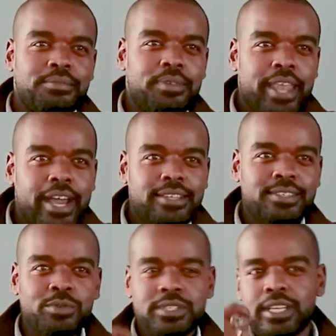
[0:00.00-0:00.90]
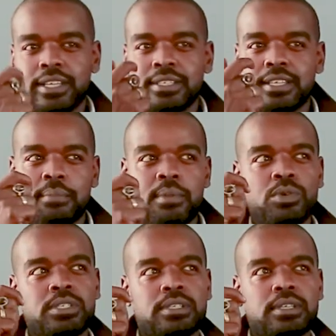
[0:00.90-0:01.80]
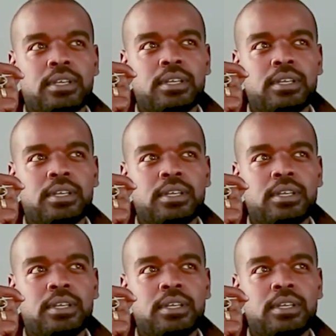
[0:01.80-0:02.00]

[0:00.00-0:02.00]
nice or sinister about